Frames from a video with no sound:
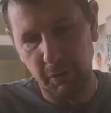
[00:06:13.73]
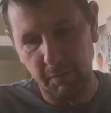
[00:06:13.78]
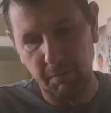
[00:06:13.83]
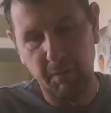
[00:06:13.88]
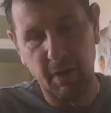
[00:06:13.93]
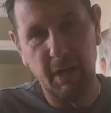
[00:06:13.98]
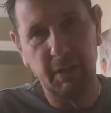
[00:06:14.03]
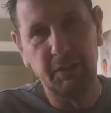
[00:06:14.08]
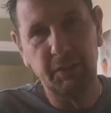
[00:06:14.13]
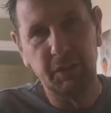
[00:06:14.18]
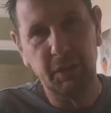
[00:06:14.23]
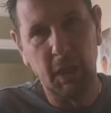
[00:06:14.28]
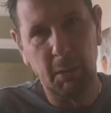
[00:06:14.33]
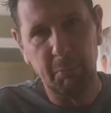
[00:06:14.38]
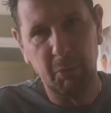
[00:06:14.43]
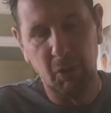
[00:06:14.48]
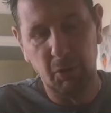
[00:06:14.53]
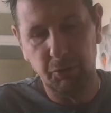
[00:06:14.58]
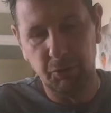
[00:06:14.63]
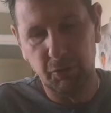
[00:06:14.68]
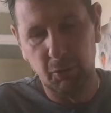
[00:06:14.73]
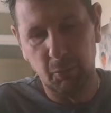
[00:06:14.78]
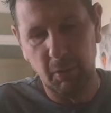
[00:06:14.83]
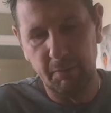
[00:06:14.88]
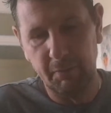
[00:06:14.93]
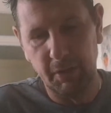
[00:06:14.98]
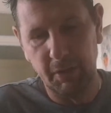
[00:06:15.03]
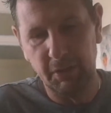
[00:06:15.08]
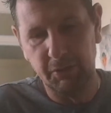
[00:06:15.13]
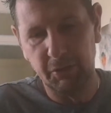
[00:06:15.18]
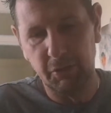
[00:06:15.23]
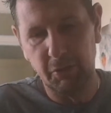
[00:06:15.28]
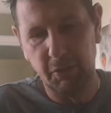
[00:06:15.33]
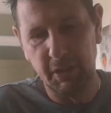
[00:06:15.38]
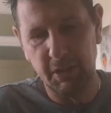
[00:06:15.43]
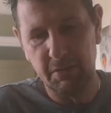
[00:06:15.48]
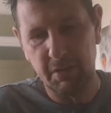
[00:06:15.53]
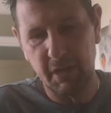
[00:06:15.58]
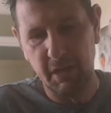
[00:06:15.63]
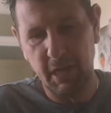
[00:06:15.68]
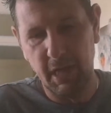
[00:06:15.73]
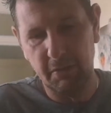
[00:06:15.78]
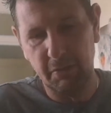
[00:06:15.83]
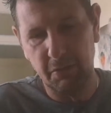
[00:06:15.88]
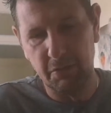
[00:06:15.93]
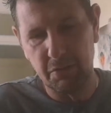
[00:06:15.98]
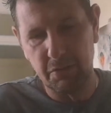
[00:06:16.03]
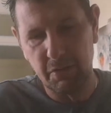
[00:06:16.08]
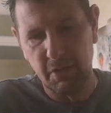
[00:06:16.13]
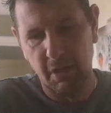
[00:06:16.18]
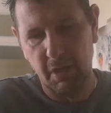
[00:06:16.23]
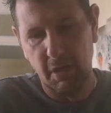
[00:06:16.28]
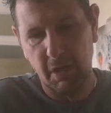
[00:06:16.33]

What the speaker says: device, tablet or so ever, it's got these connectors.